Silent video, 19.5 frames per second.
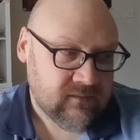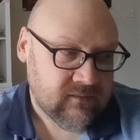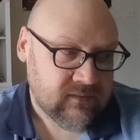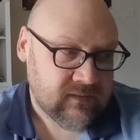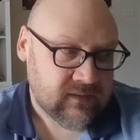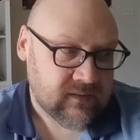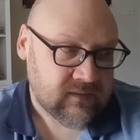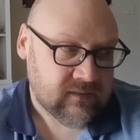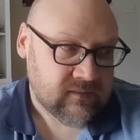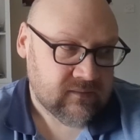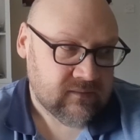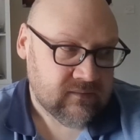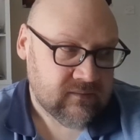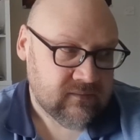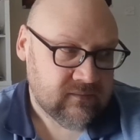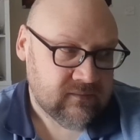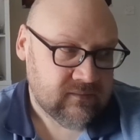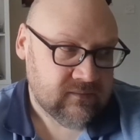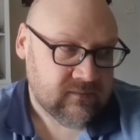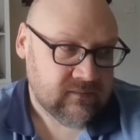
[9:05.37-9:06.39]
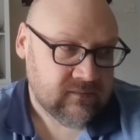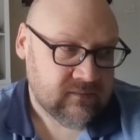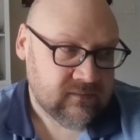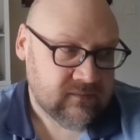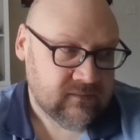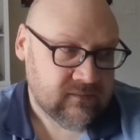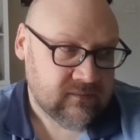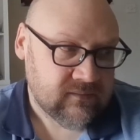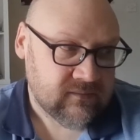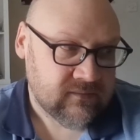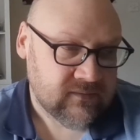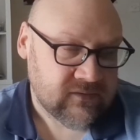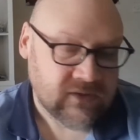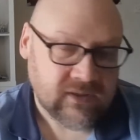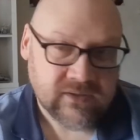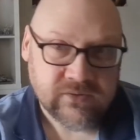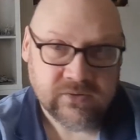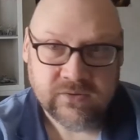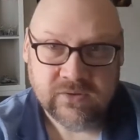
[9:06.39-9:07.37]
Yeah,
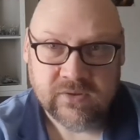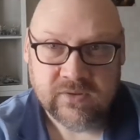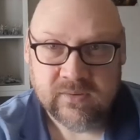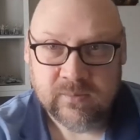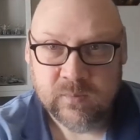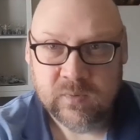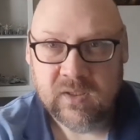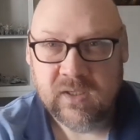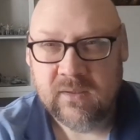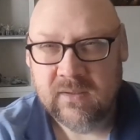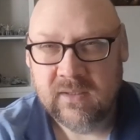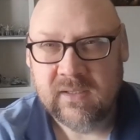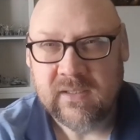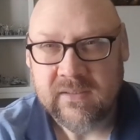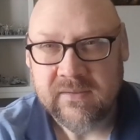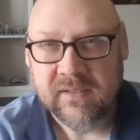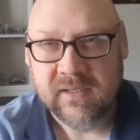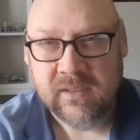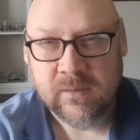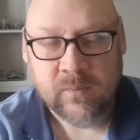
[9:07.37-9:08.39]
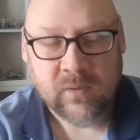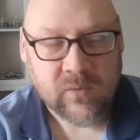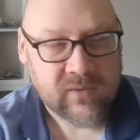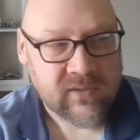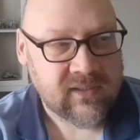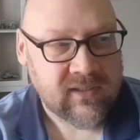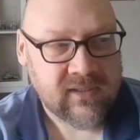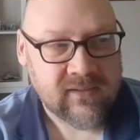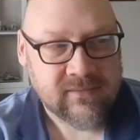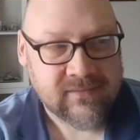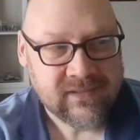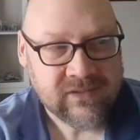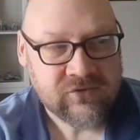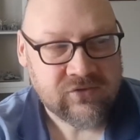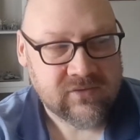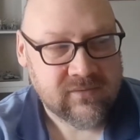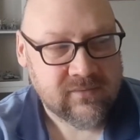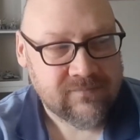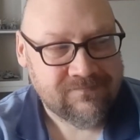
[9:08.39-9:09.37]
so I don't know. I'll think about it.
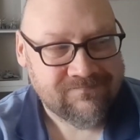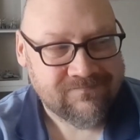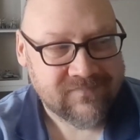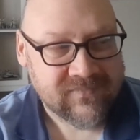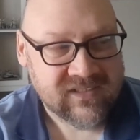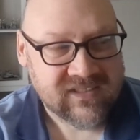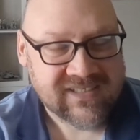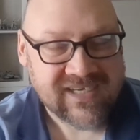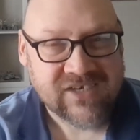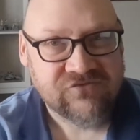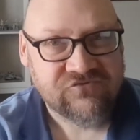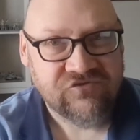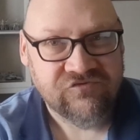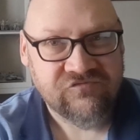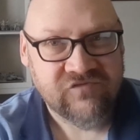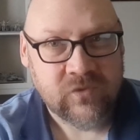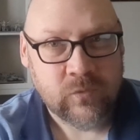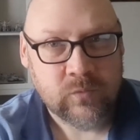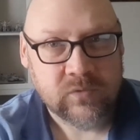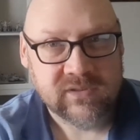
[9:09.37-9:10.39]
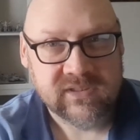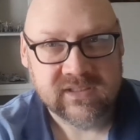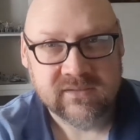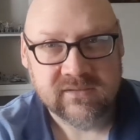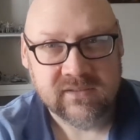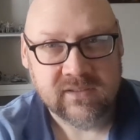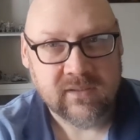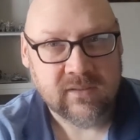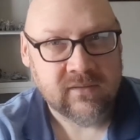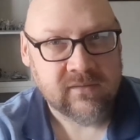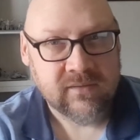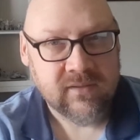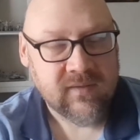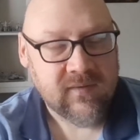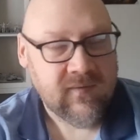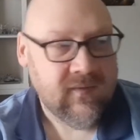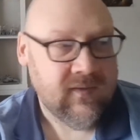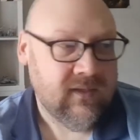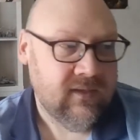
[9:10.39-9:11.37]
It's extra rules, isn't it?
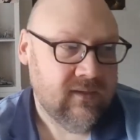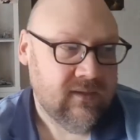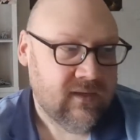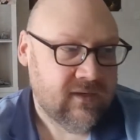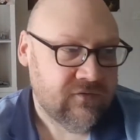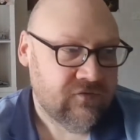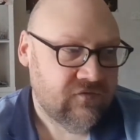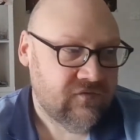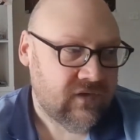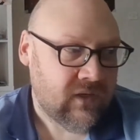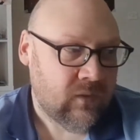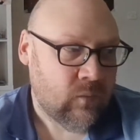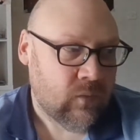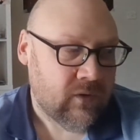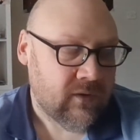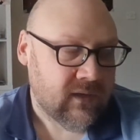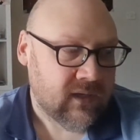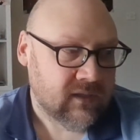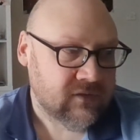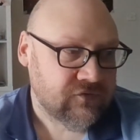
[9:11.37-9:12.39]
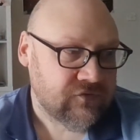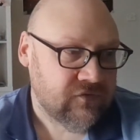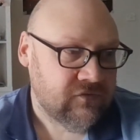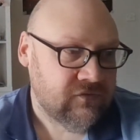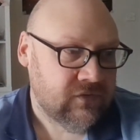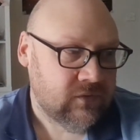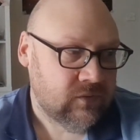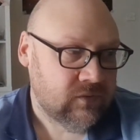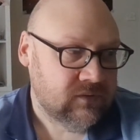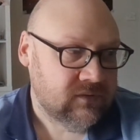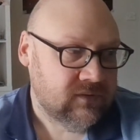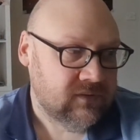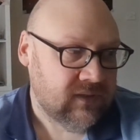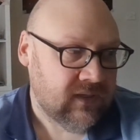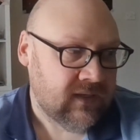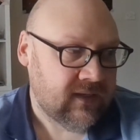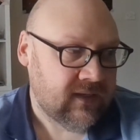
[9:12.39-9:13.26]
I don't really want extra rules.